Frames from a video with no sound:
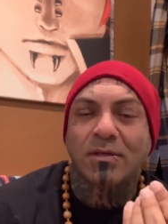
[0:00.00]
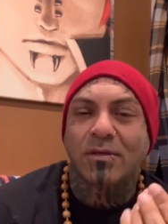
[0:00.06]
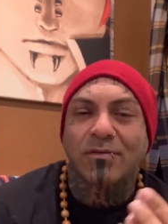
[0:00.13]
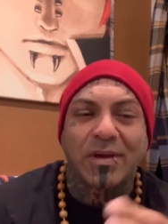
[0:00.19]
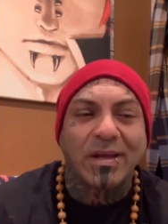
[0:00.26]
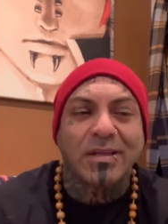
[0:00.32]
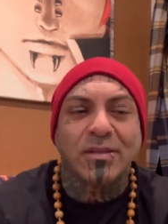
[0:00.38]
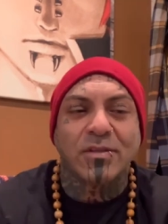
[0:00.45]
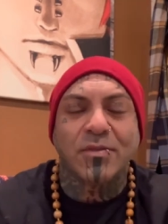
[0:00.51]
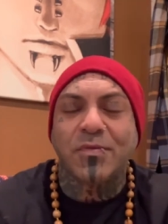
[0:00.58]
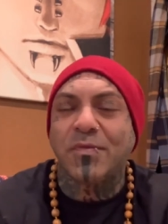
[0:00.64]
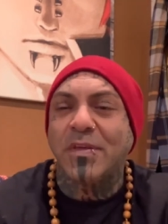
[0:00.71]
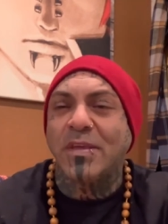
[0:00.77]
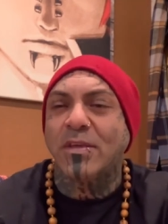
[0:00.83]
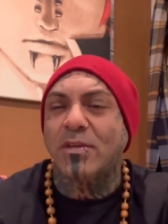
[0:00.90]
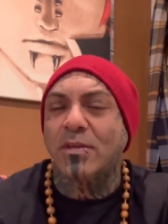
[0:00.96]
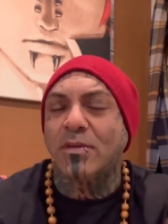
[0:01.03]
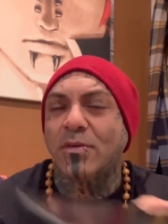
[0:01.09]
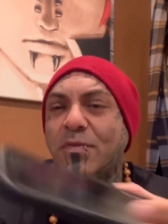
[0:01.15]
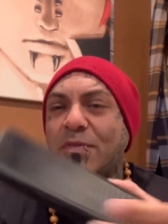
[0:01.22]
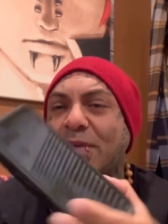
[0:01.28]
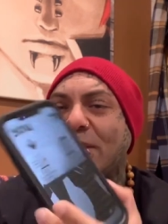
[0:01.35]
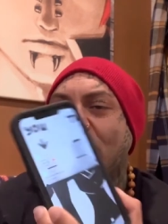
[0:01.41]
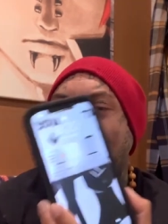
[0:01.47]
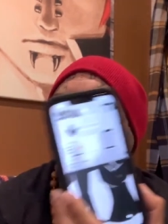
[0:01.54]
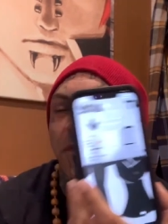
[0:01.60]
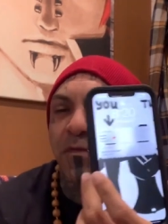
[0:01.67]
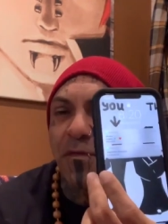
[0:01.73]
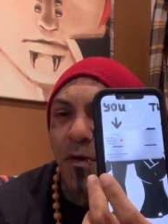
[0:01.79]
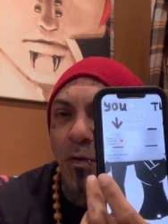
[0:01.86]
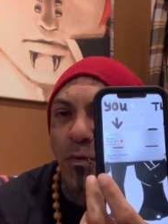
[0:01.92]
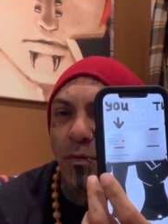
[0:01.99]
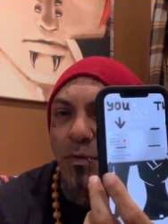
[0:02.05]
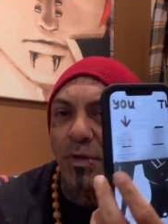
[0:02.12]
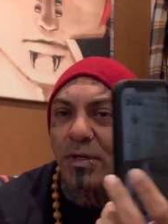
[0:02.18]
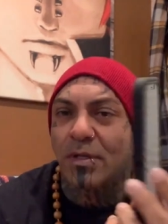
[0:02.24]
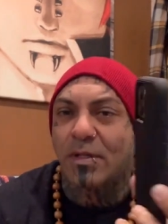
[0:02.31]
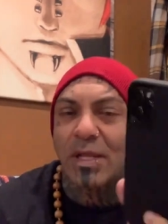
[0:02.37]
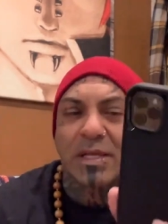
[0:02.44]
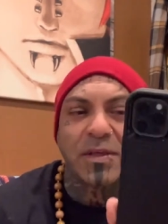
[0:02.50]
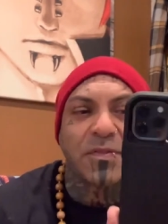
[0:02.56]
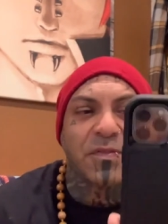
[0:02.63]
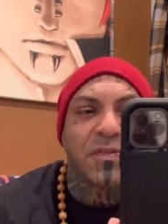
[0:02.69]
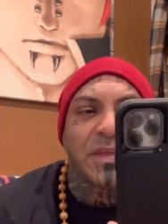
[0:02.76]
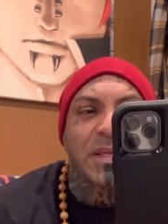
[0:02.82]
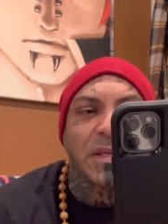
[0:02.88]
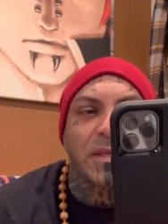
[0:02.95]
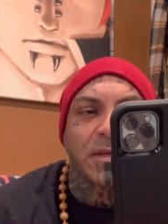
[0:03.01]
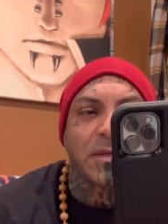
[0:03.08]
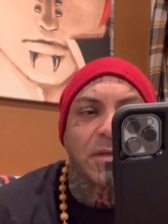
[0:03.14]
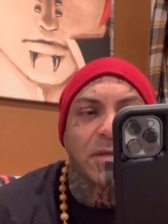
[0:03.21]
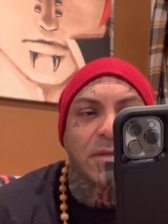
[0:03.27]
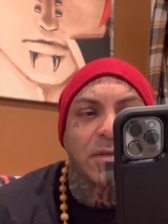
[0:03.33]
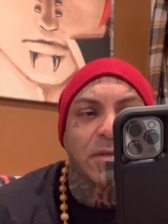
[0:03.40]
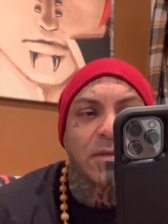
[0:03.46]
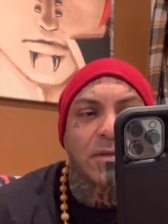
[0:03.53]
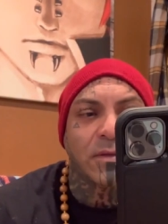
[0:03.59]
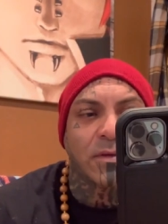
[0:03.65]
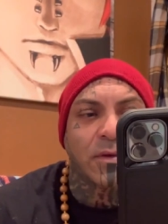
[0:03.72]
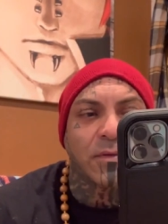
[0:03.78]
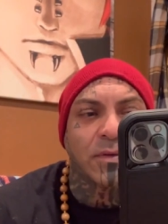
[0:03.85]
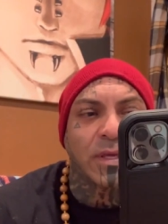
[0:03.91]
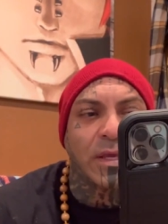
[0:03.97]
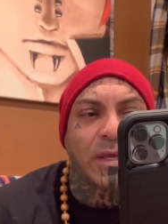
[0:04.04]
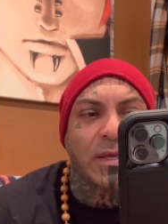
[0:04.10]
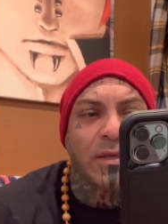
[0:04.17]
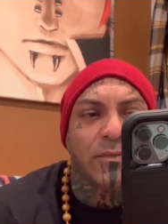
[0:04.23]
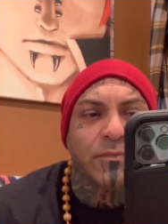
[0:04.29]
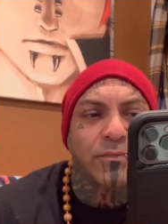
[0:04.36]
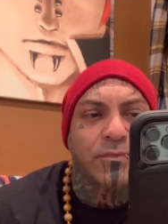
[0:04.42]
Right? You think, you think you're a phone, like a thing, okay?